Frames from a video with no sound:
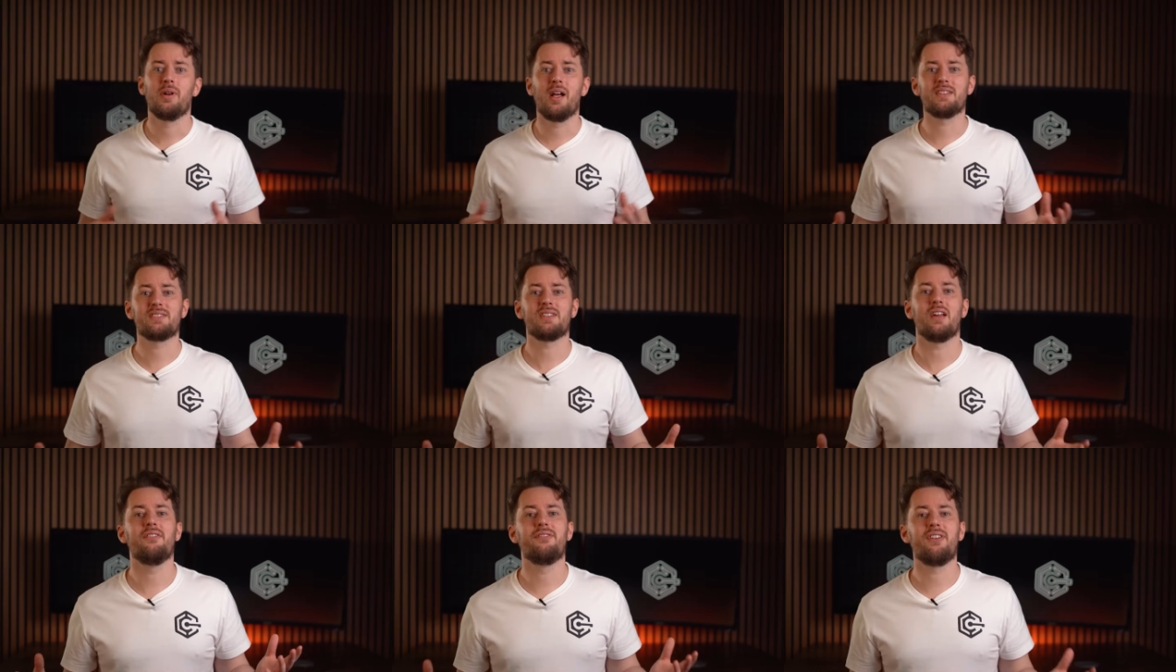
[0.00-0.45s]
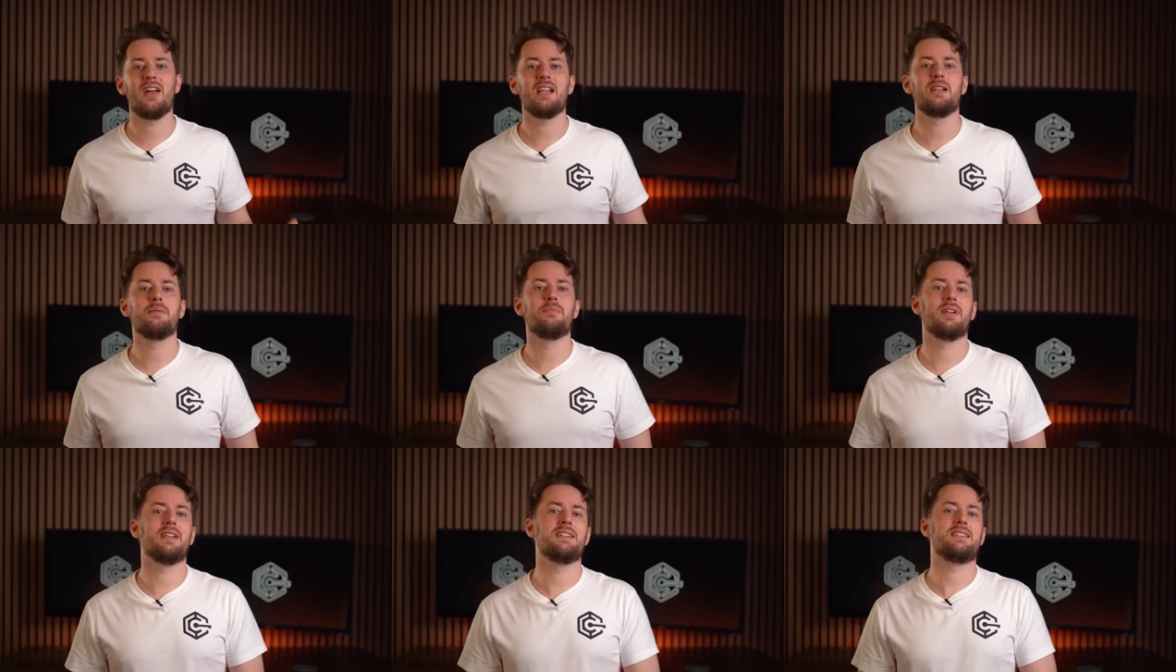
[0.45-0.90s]
Plus,
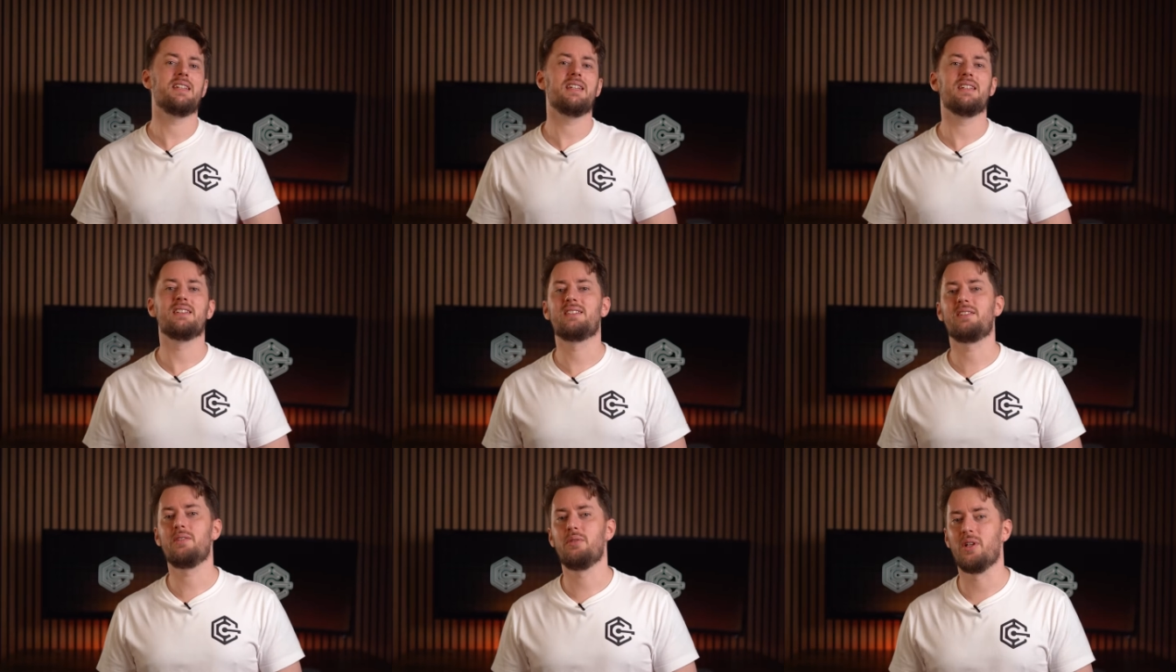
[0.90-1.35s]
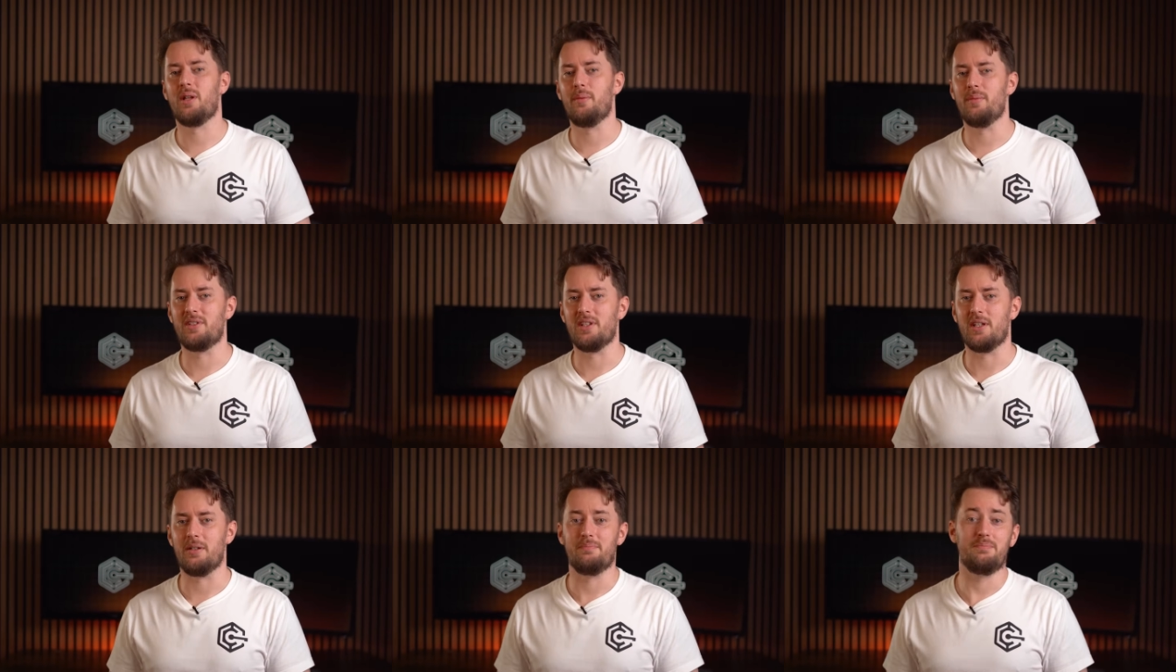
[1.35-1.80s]
availability is still
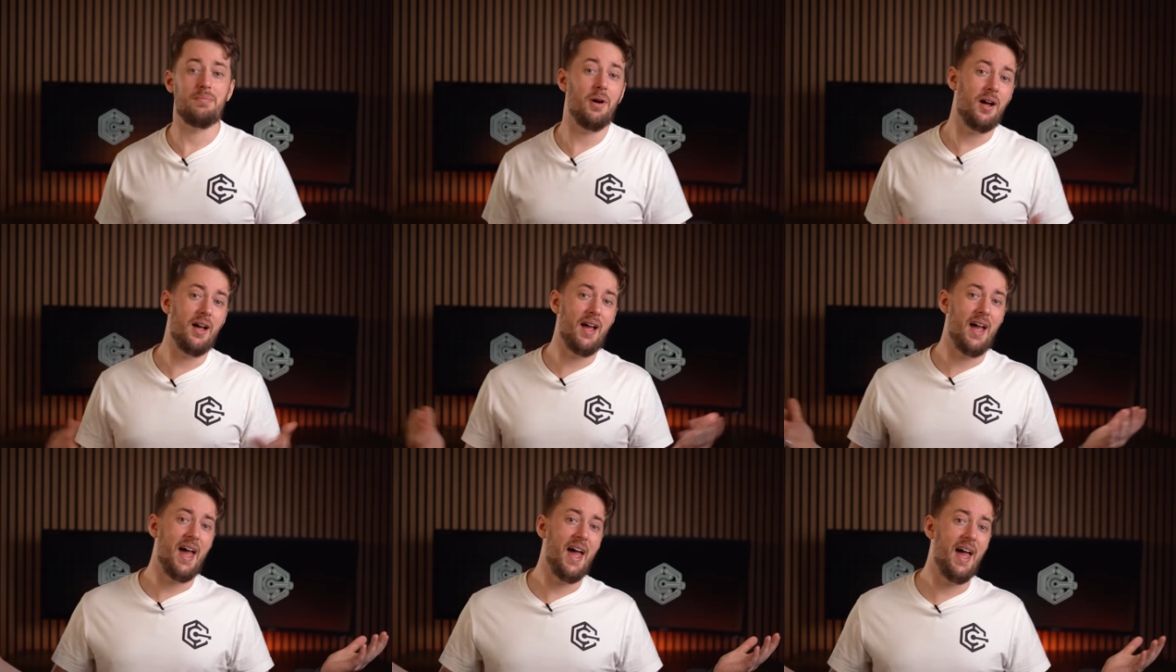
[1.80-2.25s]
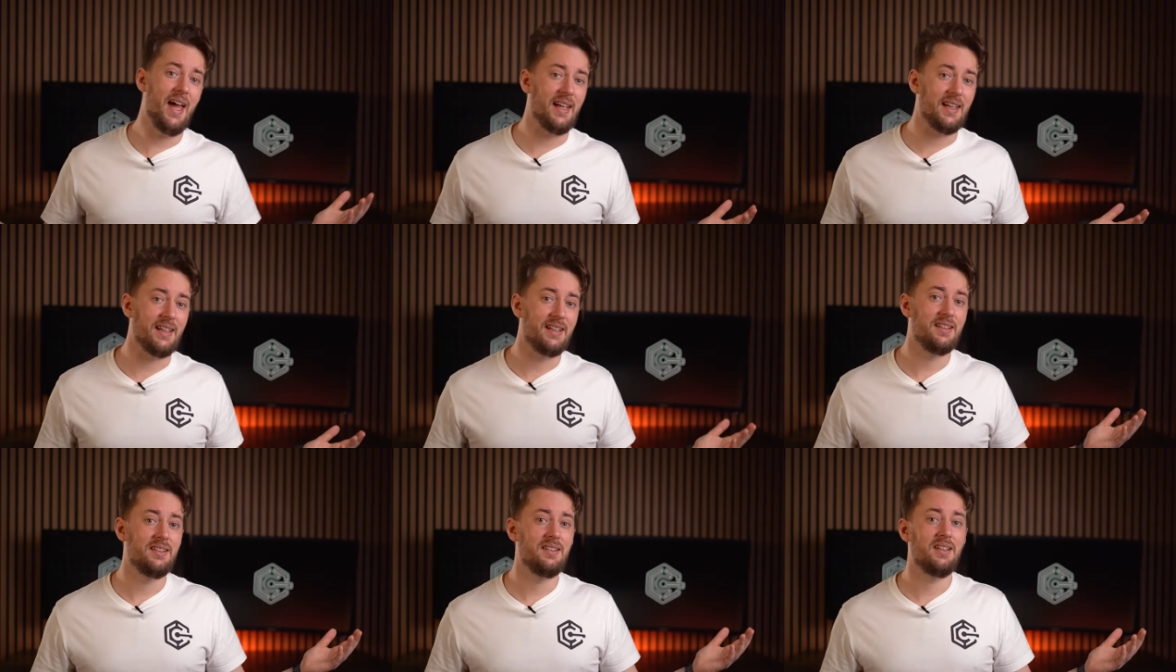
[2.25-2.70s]
limited, but
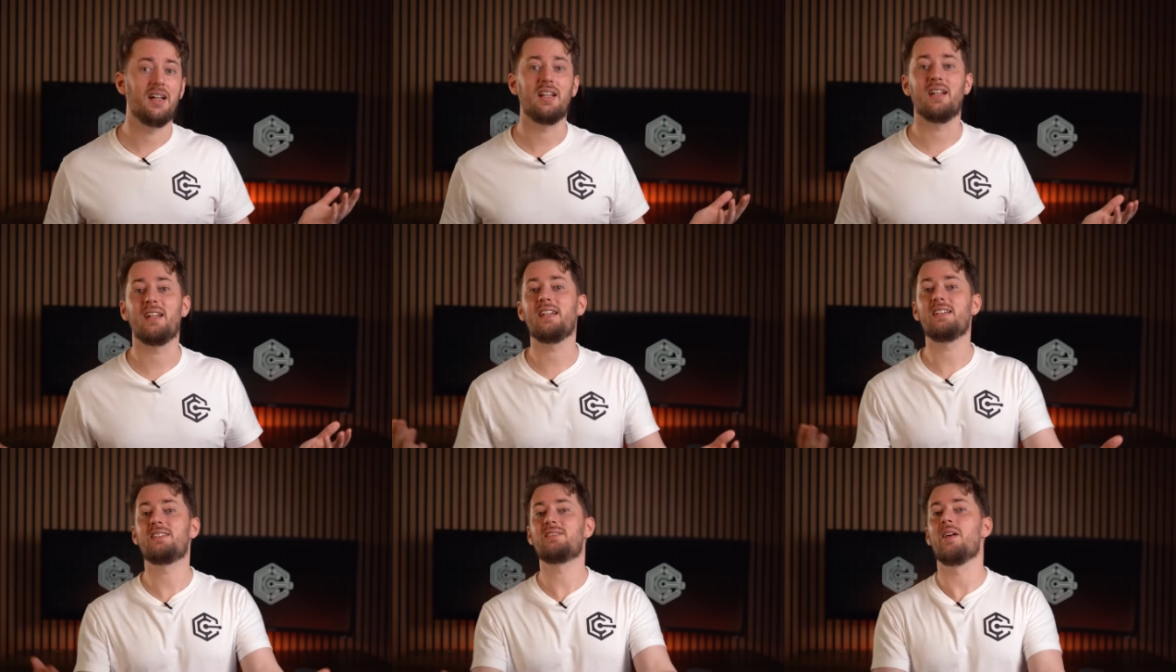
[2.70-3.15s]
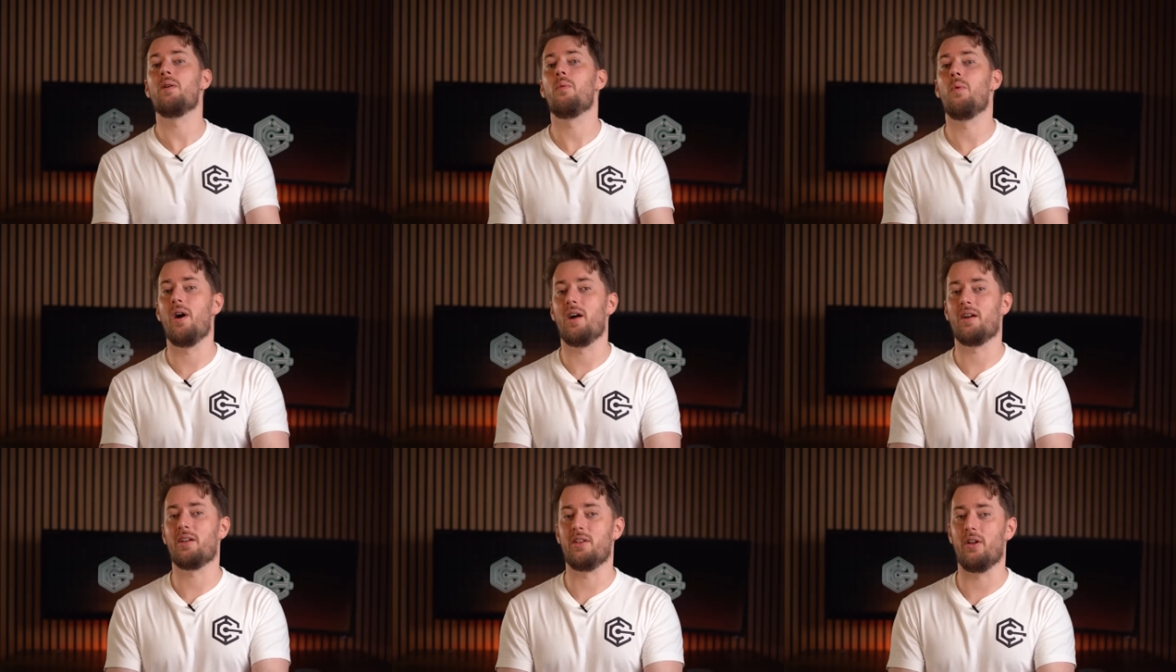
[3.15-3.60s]
hey, at least they're
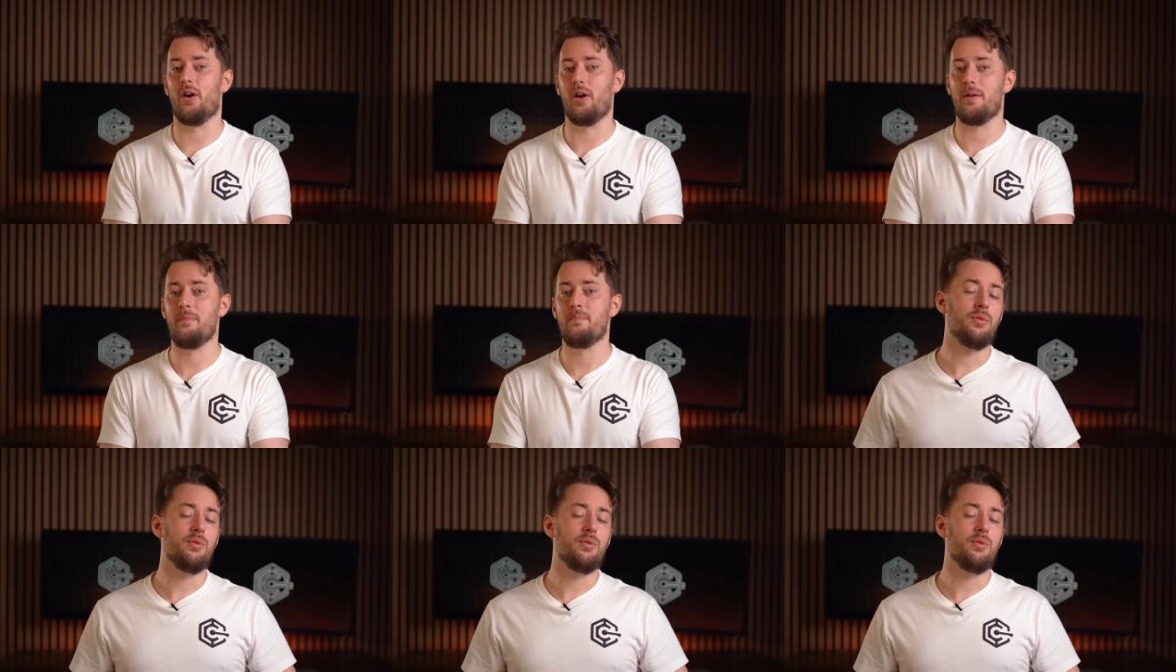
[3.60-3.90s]
working on it.